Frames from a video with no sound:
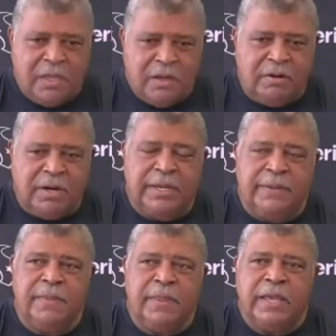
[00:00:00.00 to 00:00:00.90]
All
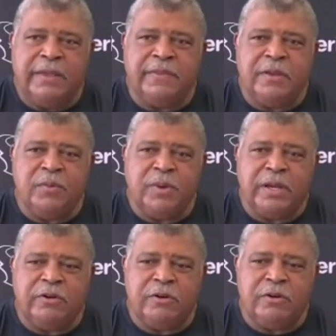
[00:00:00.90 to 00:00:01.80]
right. And then we got
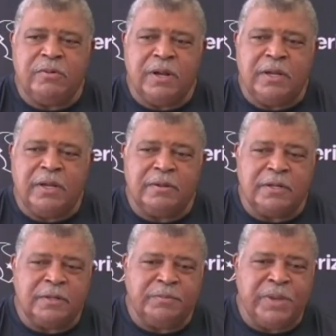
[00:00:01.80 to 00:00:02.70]
to do uh,
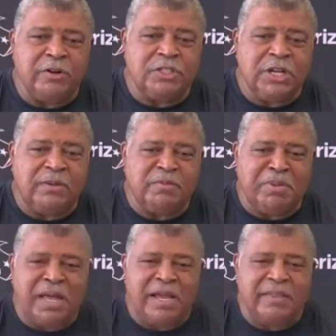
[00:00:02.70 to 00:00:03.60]
a better job of
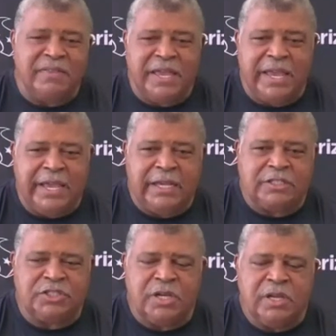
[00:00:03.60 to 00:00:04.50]
blocking the
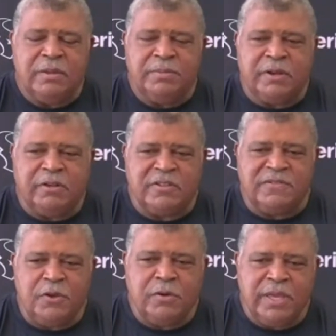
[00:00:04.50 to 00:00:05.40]
edge because
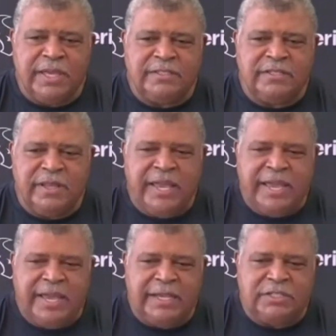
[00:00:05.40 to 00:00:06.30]
if you can get to
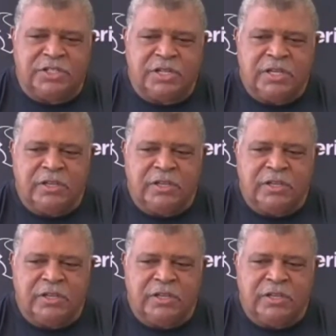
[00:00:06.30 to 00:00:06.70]
the edge,